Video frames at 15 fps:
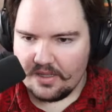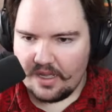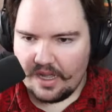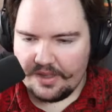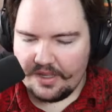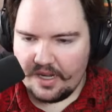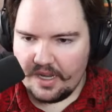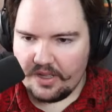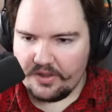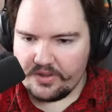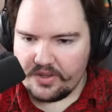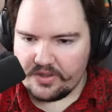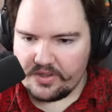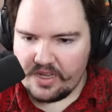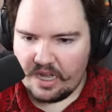I thought I also
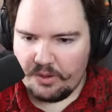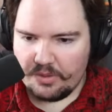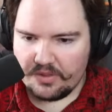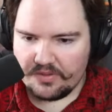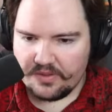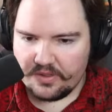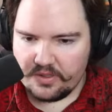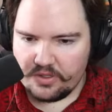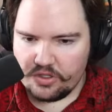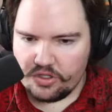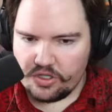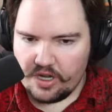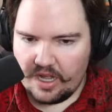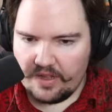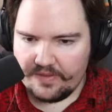saw one for
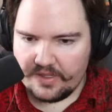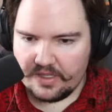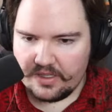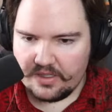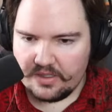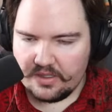Java.